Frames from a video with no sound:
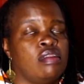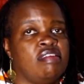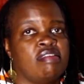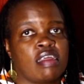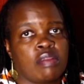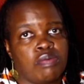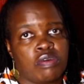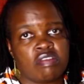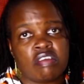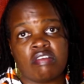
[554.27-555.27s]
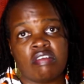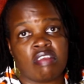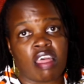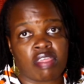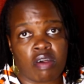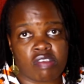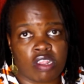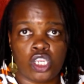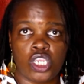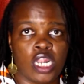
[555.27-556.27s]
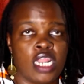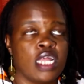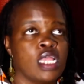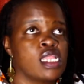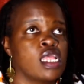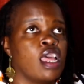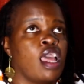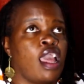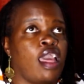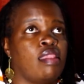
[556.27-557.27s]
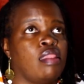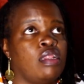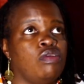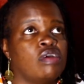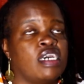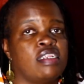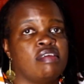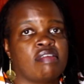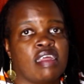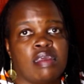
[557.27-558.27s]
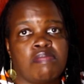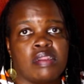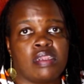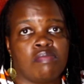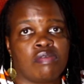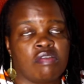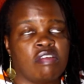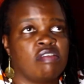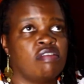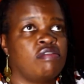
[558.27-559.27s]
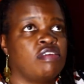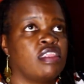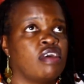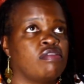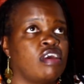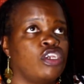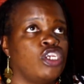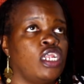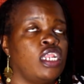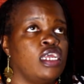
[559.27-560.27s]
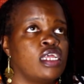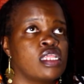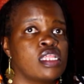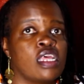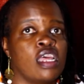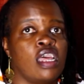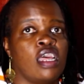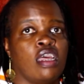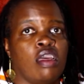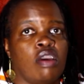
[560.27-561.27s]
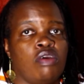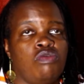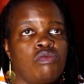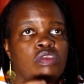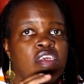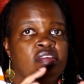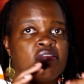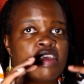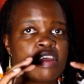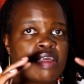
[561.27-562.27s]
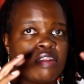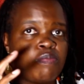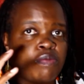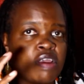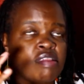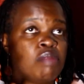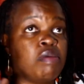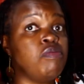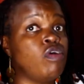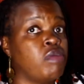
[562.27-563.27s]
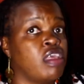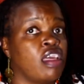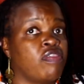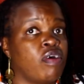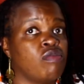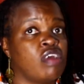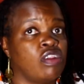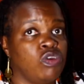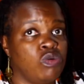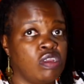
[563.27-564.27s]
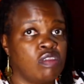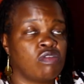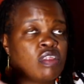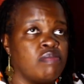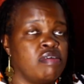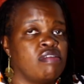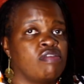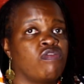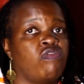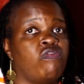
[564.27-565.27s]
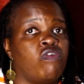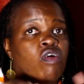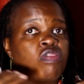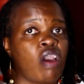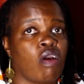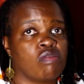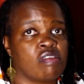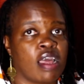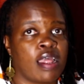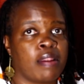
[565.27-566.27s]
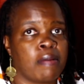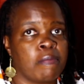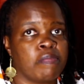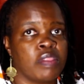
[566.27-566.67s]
design process is 1,000 shillings, and then you can decide the pattern process is 3,000 shillings. You just take that price, and maybe you're making 1,000 units, so that means it's 4,000